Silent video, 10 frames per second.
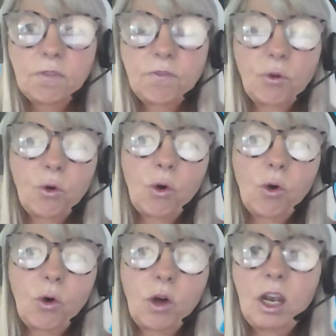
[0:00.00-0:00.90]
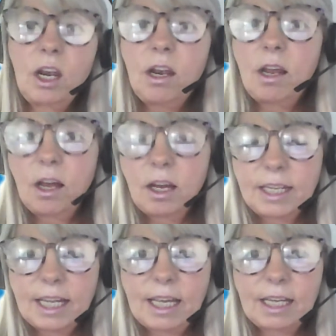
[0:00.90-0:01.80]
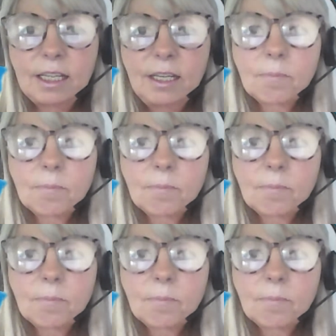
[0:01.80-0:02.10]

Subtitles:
for learning,